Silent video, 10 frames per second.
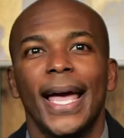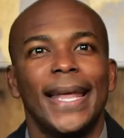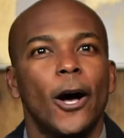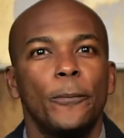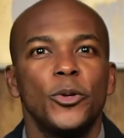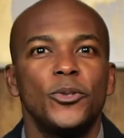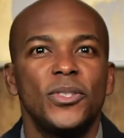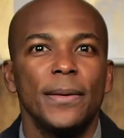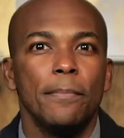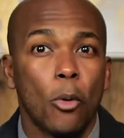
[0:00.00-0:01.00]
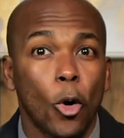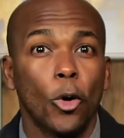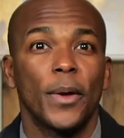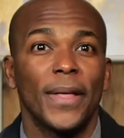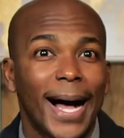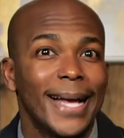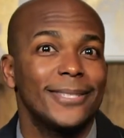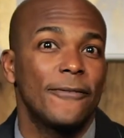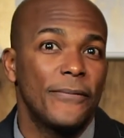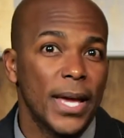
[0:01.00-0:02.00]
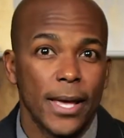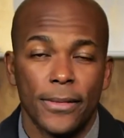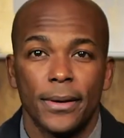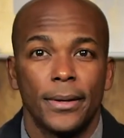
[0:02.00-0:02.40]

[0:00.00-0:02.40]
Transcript: and help you see more with eyes of faith.